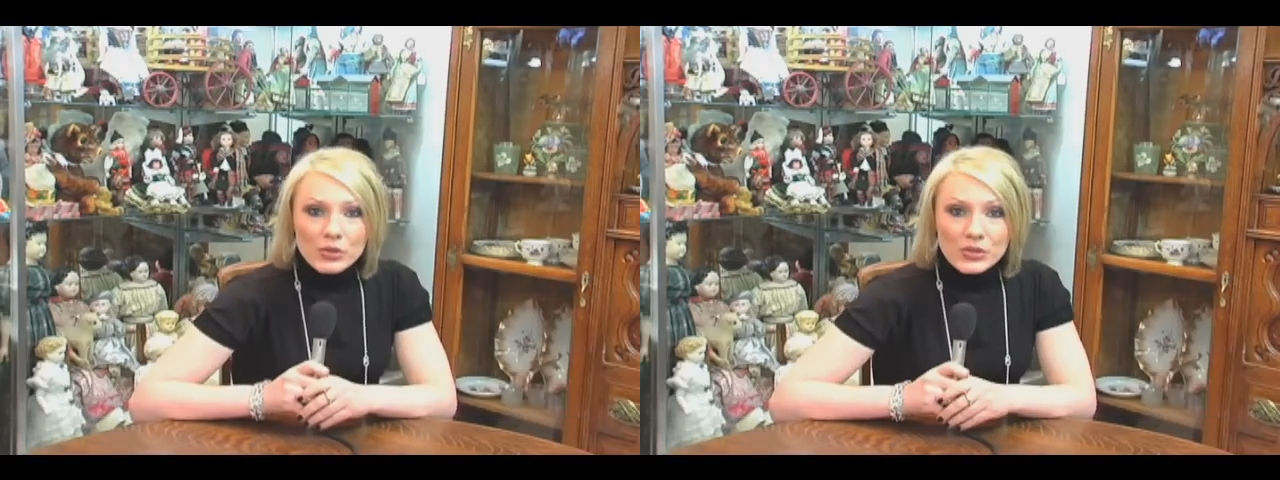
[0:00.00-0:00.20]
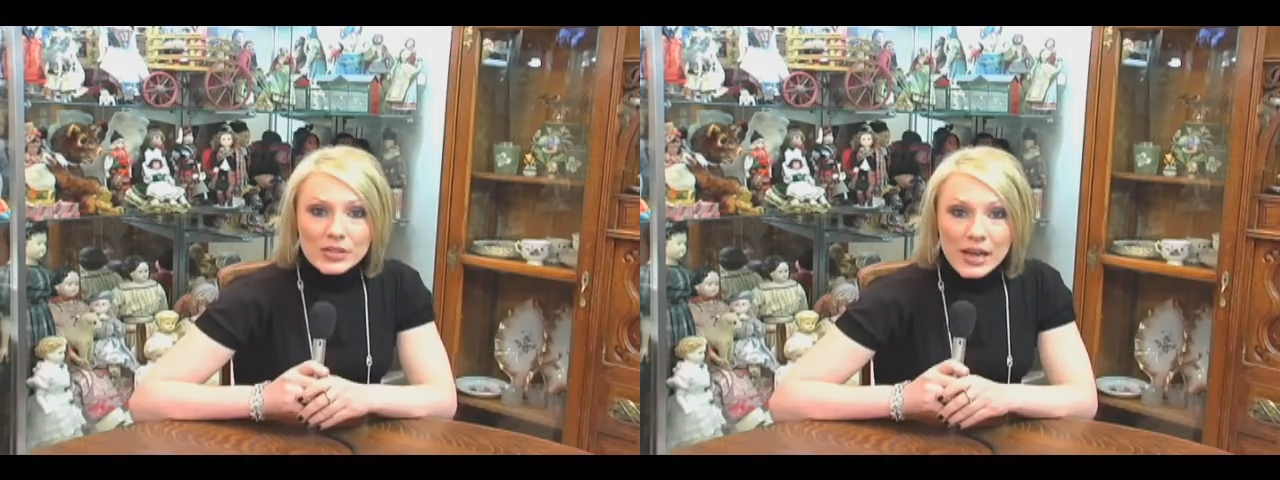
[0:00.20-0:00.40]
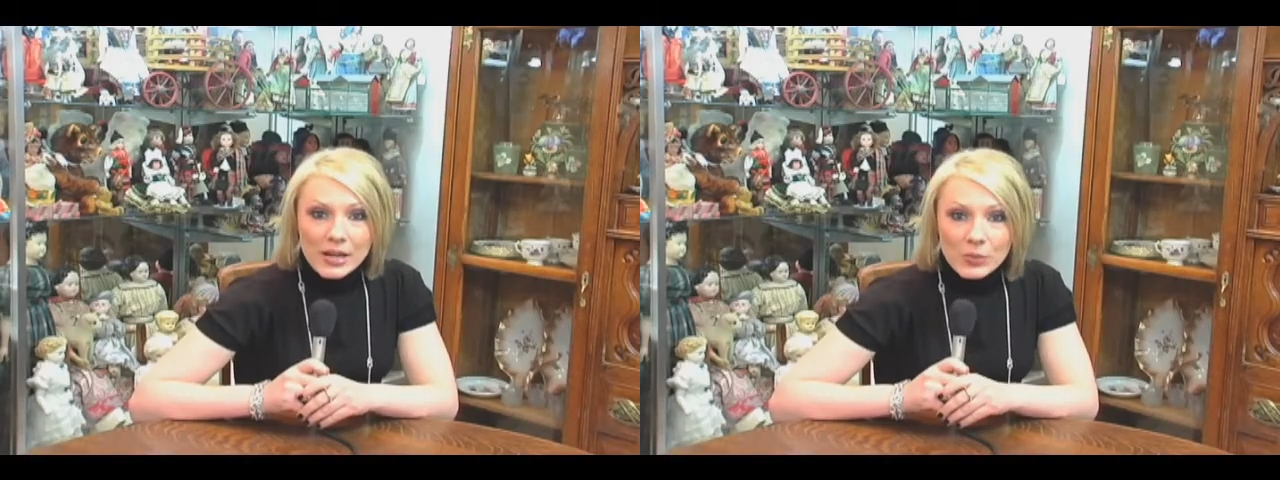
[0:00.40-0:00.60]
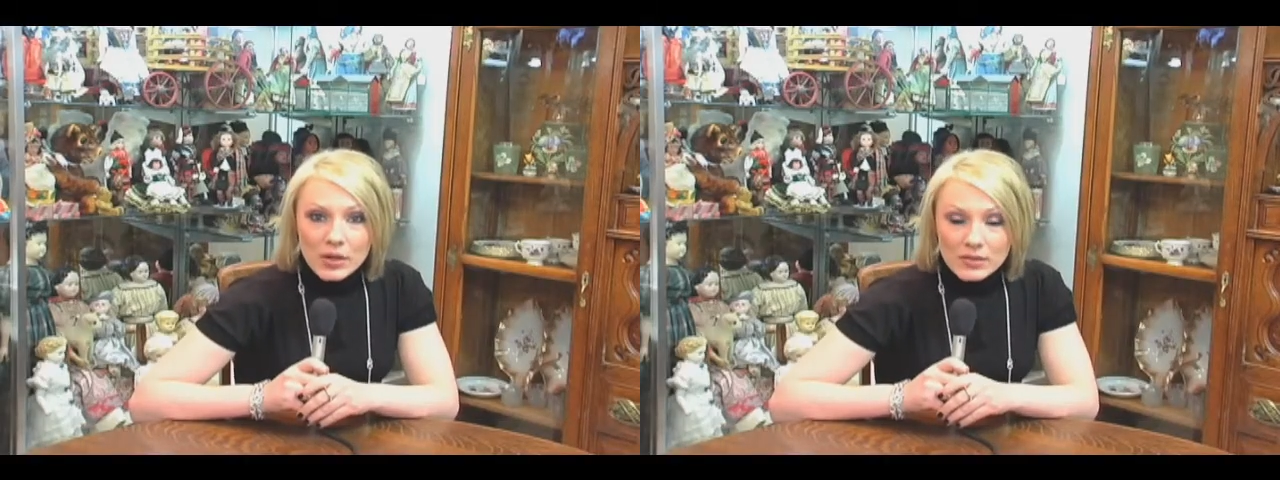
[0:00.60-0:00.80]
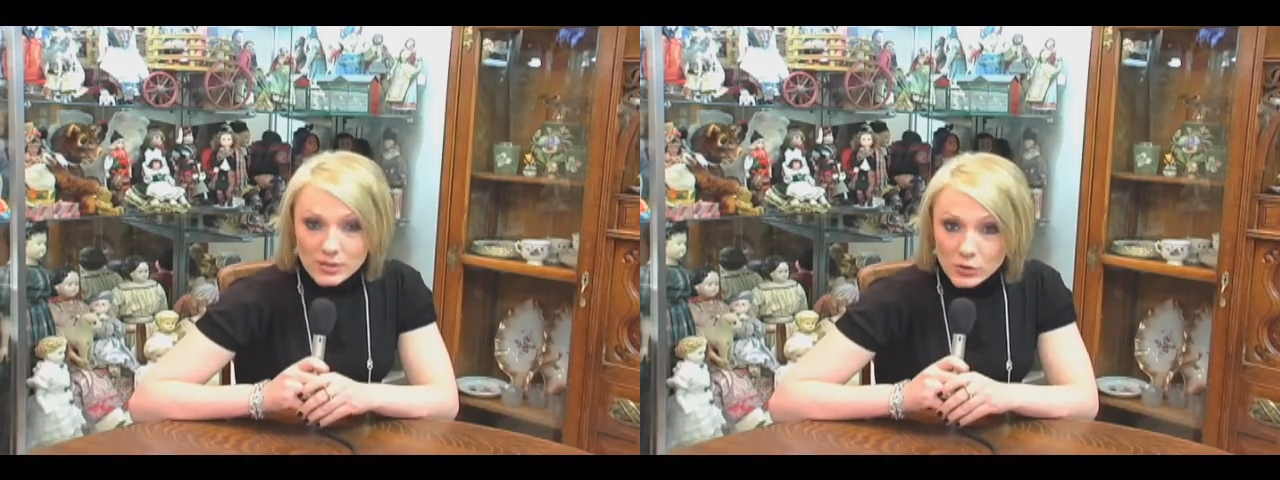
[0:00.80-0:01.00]
State
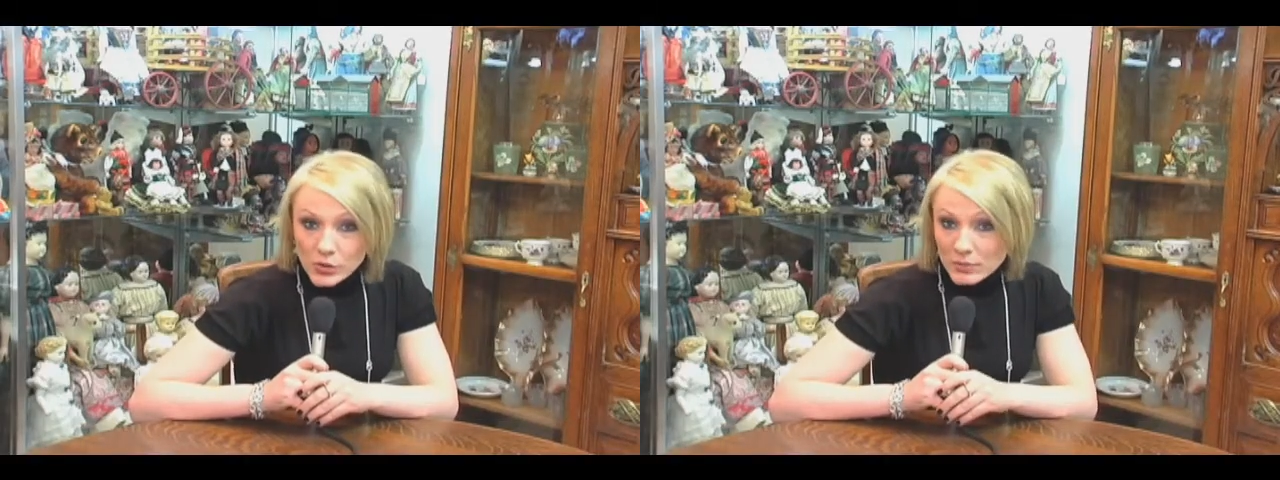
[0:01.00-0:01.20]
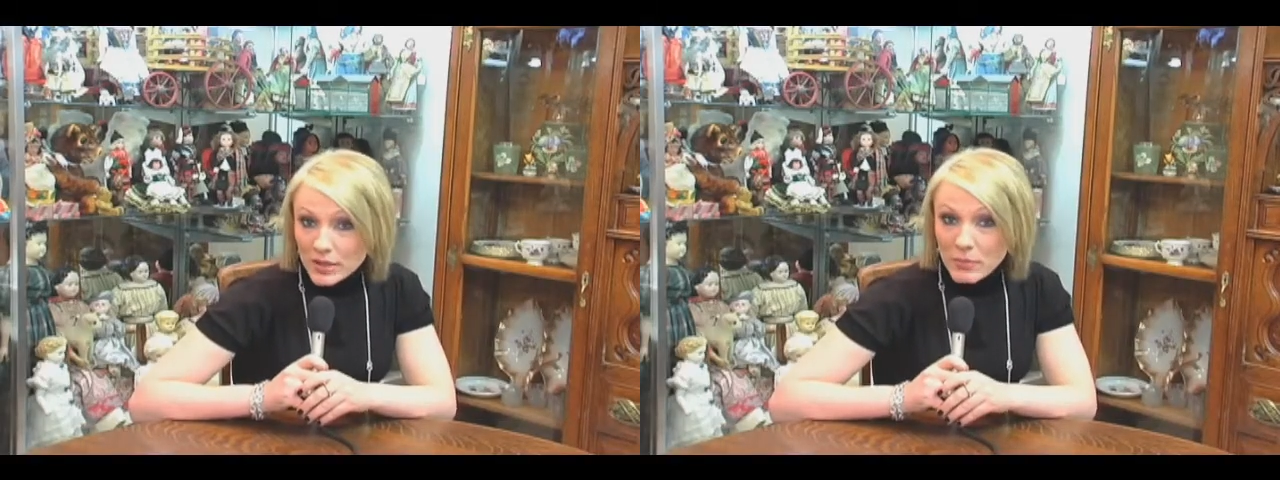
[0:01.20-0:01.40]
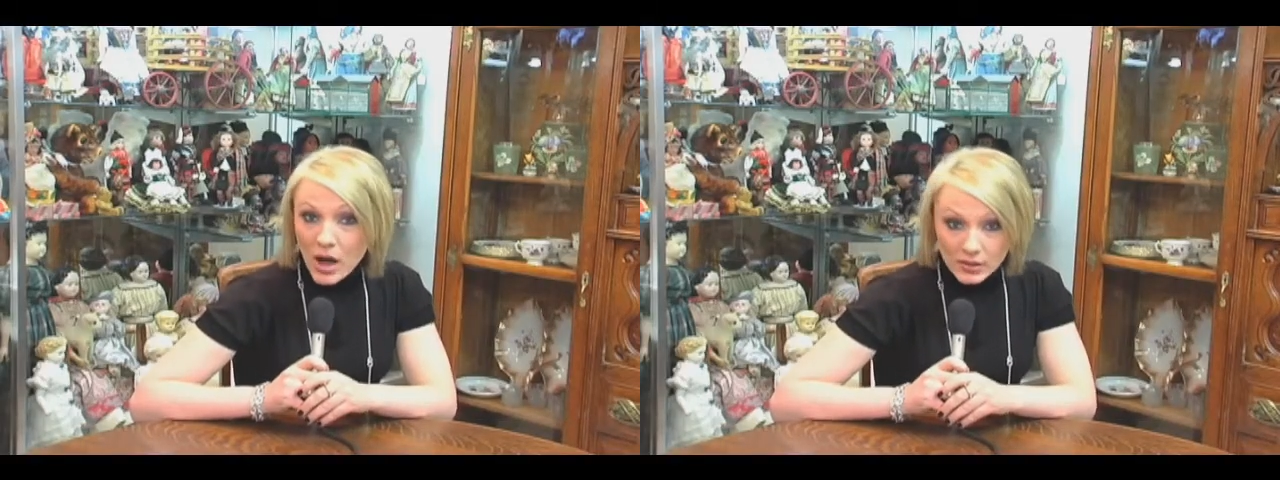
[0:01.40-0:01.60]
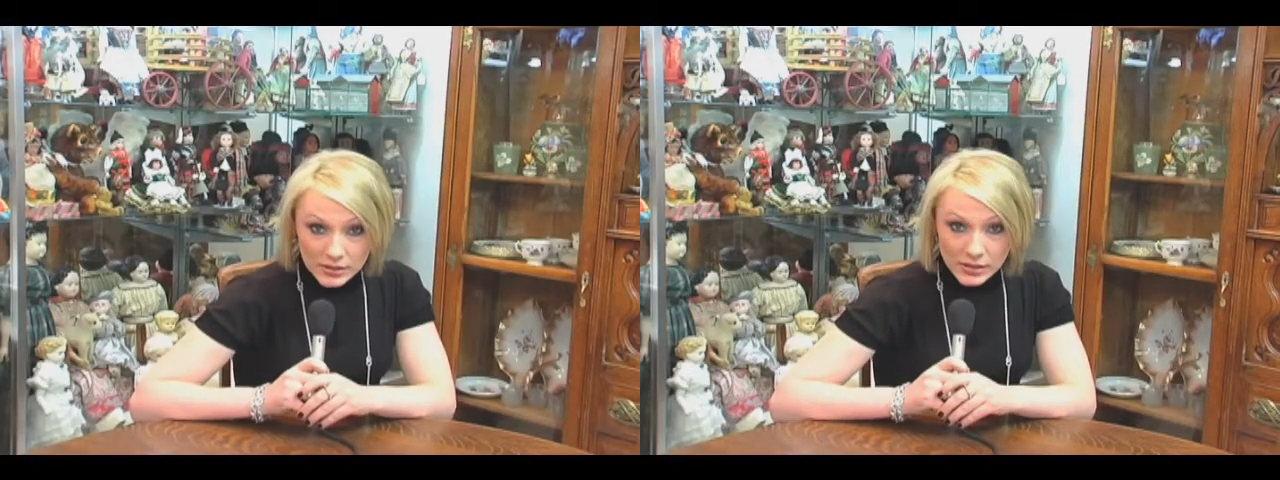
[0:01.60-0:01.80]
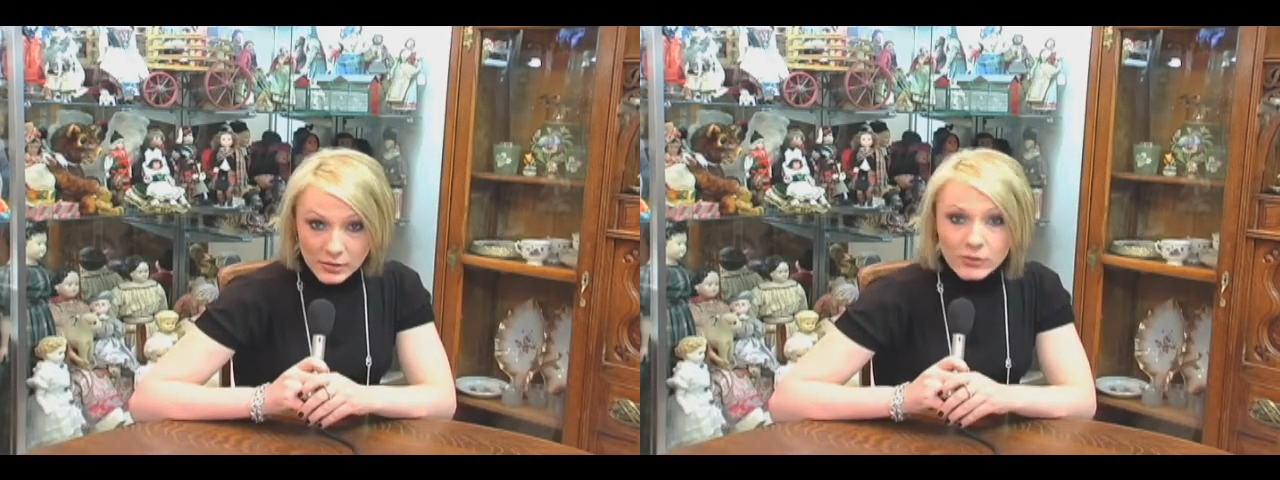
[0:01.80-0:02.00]
was extremely
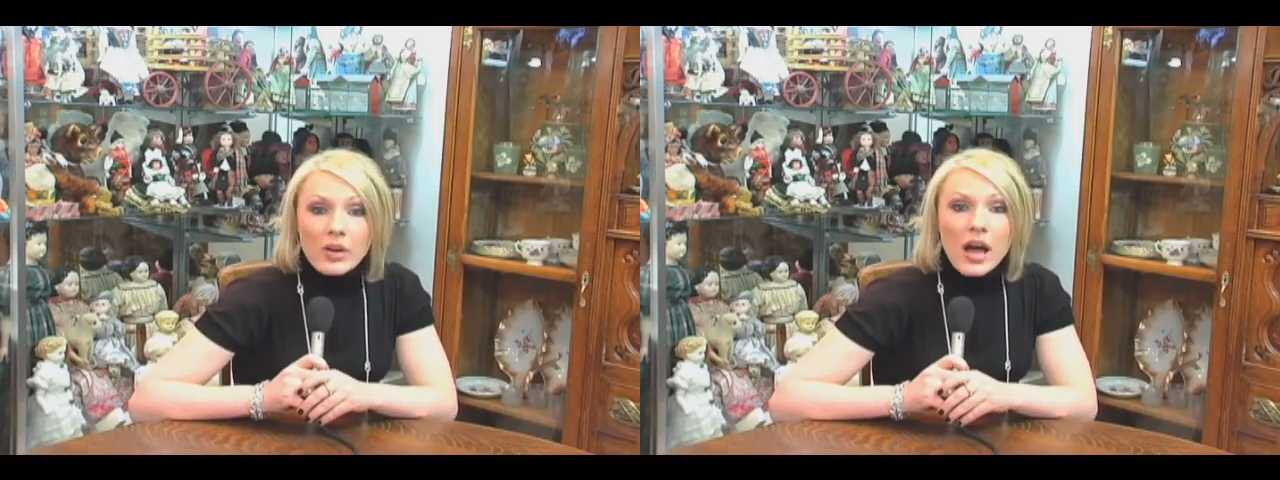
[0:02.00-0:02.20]
positive.